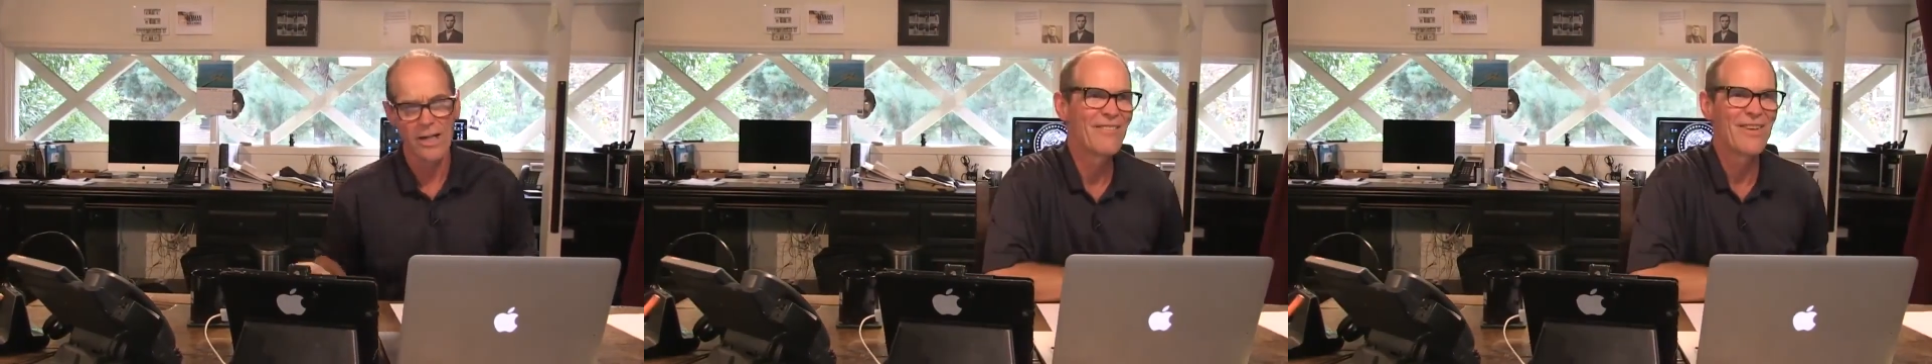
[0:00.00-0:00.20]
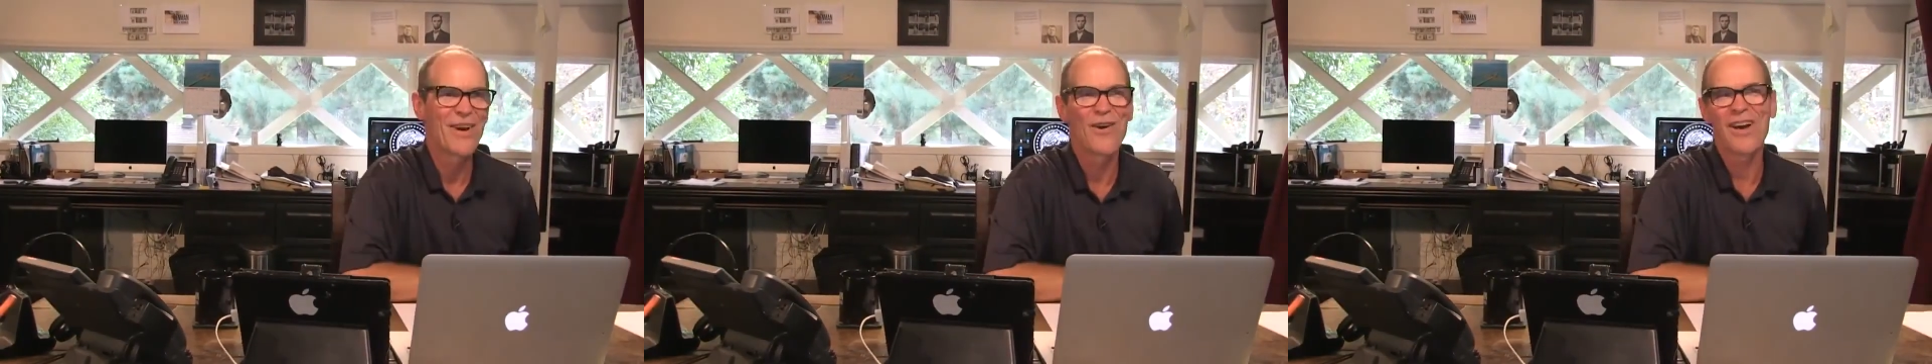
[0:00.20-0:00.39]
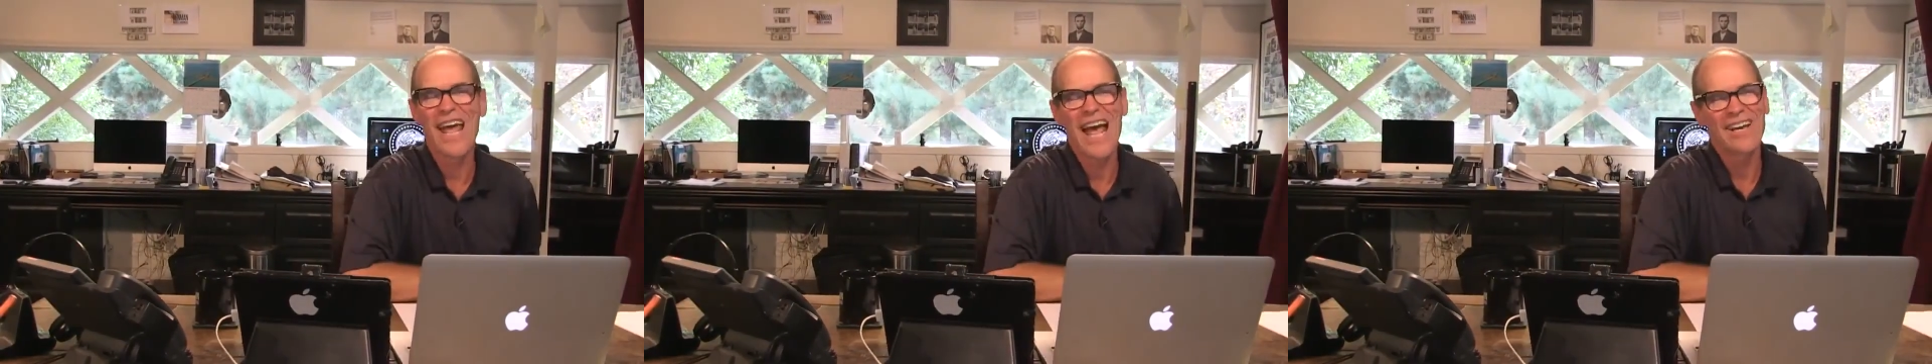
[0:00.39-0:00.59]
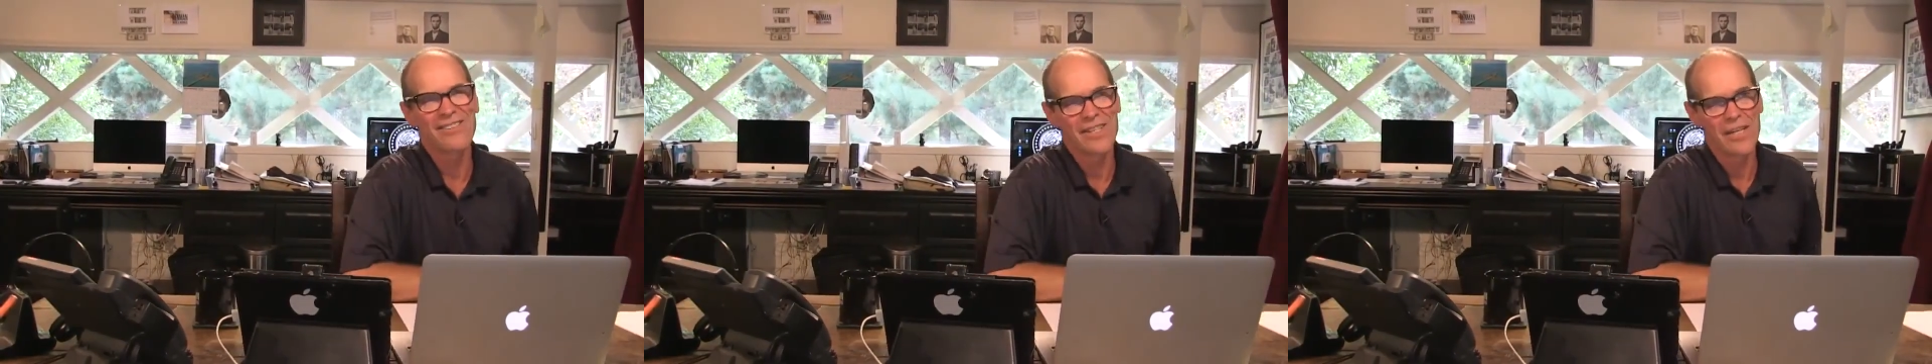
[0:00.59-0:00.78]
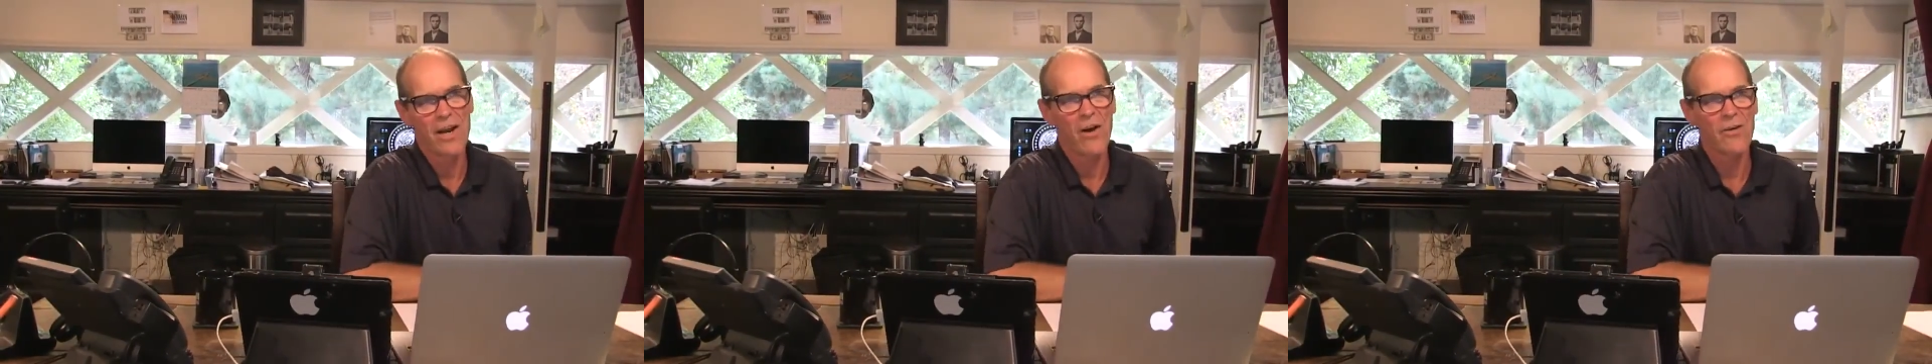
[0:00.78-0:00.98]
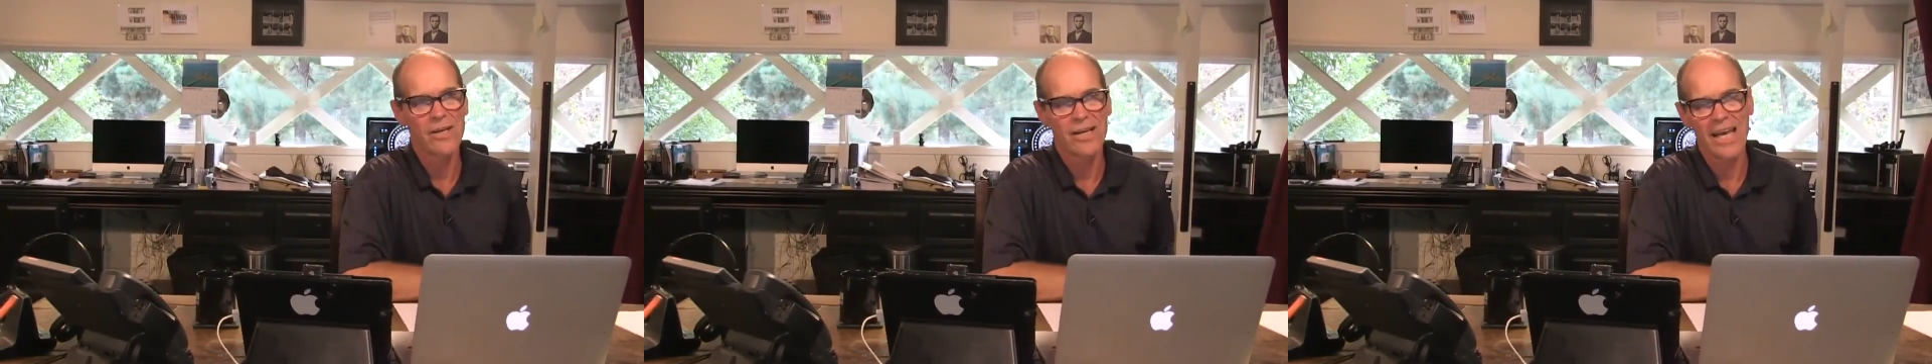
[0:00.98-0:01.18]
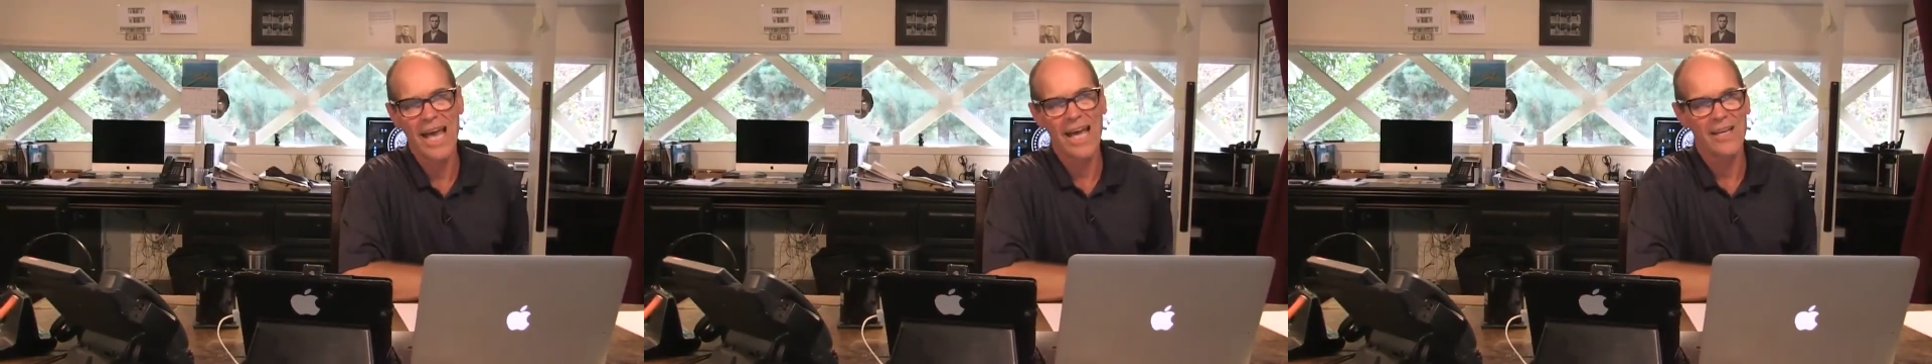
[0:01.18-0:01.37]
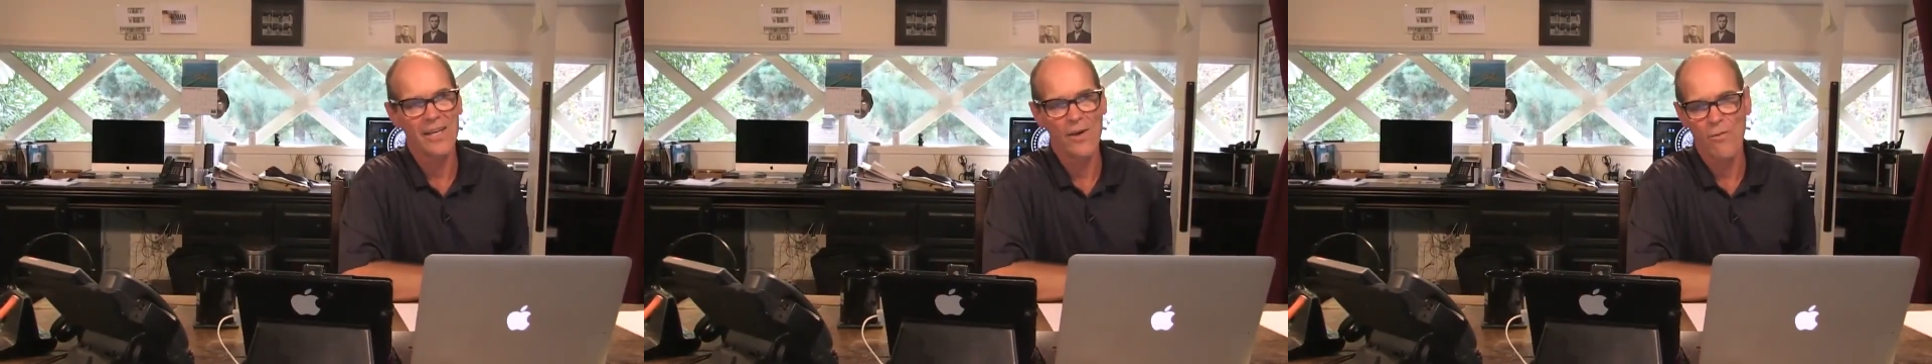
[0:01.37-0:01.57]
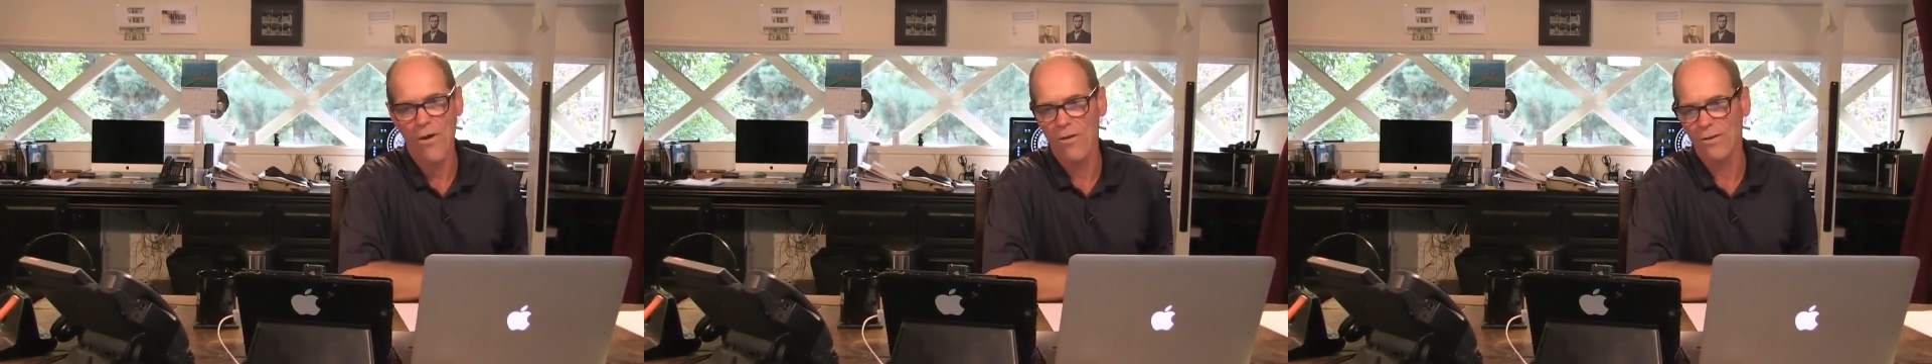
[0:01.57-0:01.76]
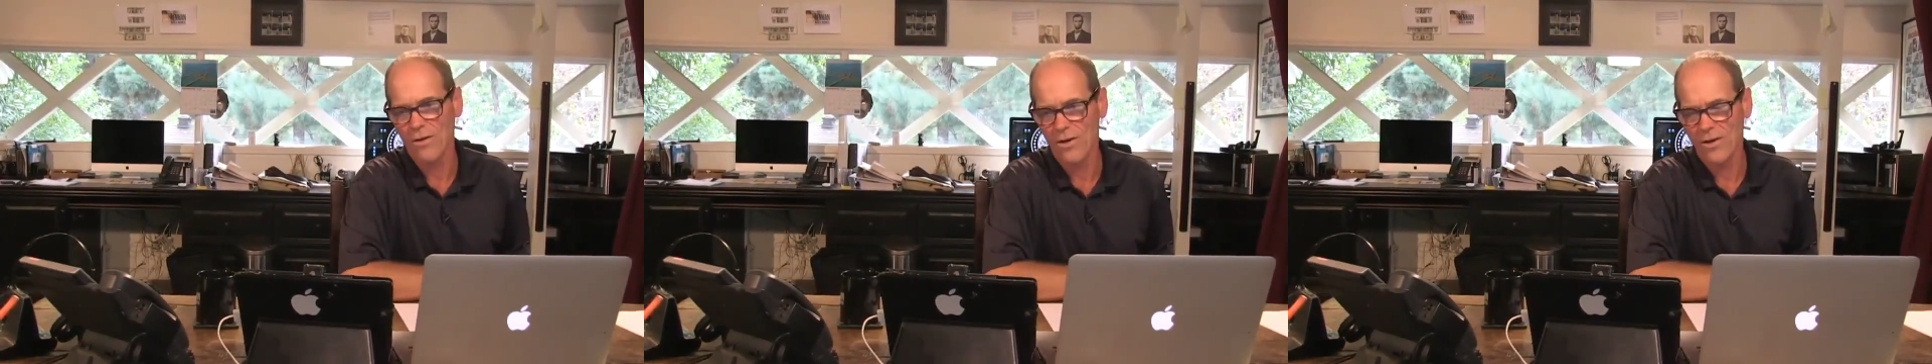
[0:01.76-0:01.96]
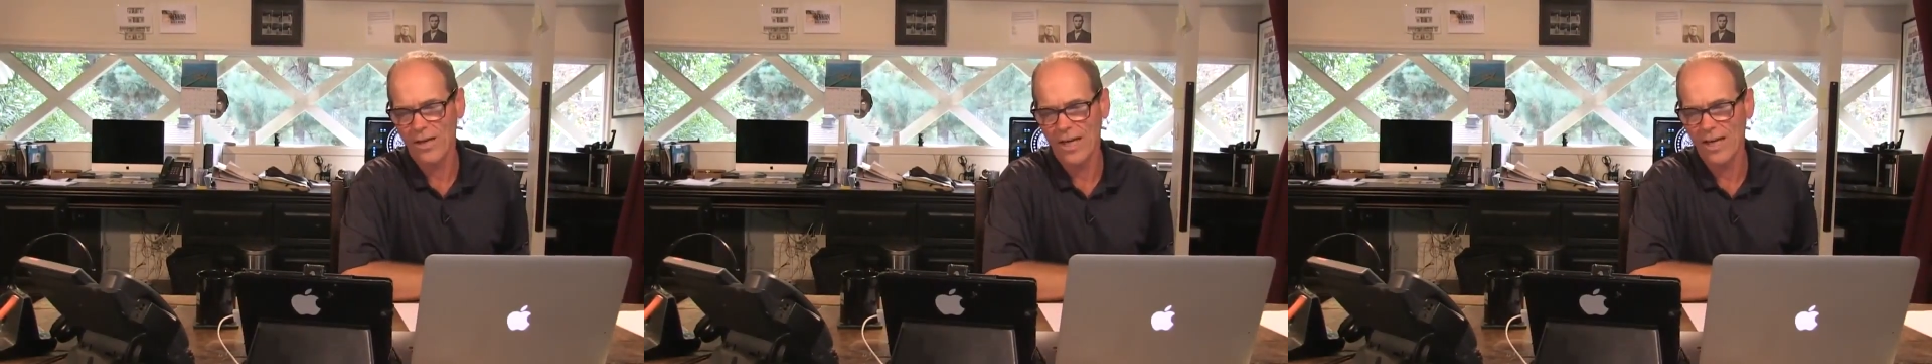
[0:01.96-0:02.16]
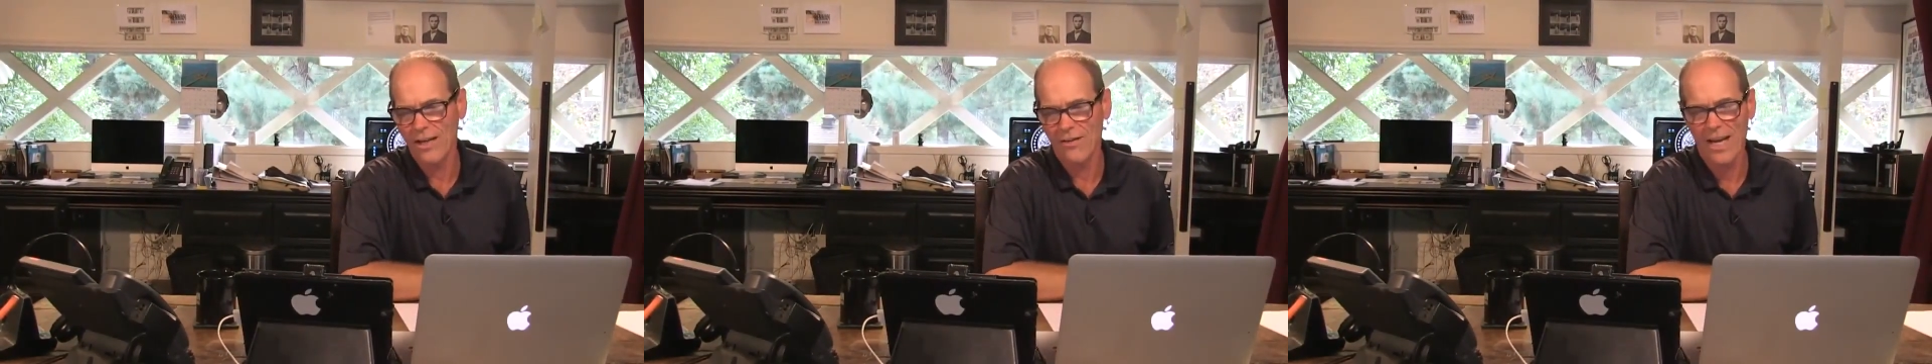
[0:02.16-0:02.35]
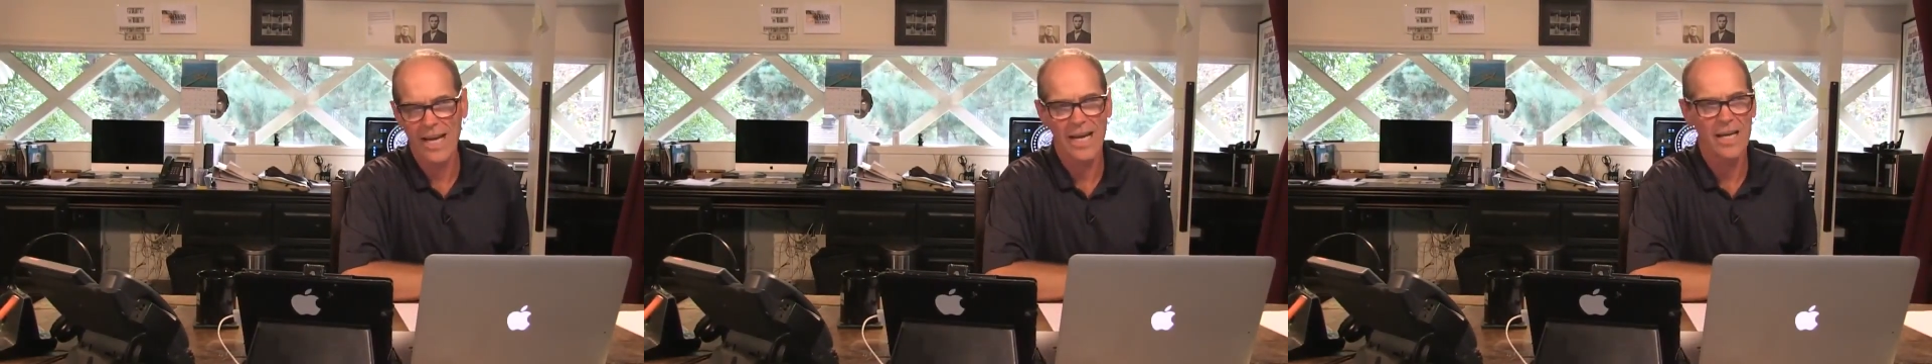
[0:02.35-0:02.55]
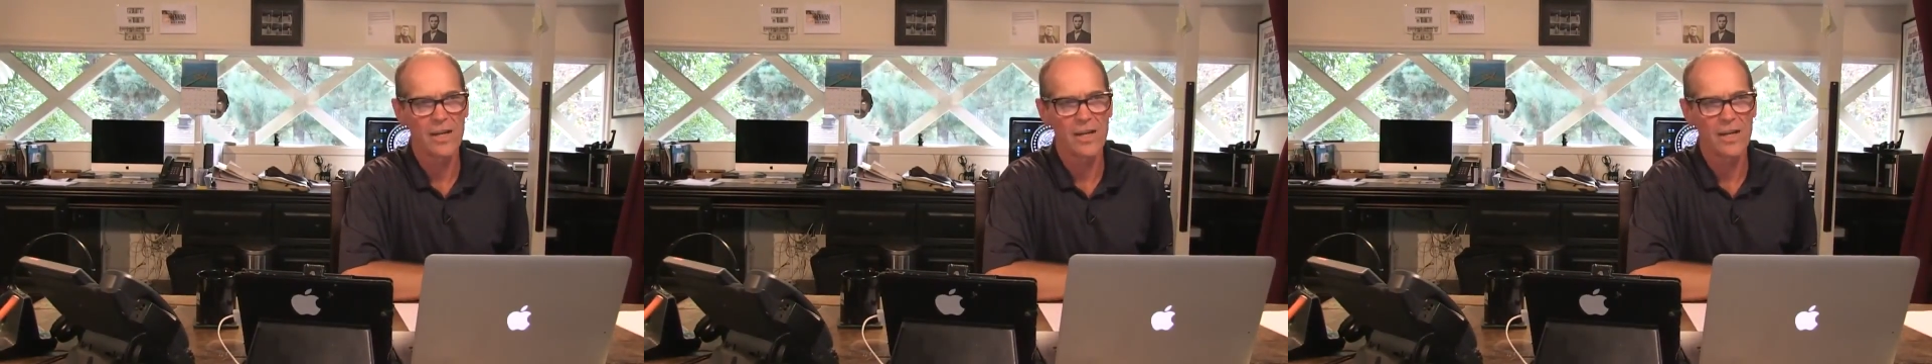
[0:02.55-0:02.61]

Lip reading: If you don't ask, you don't get, and you won't learn anything,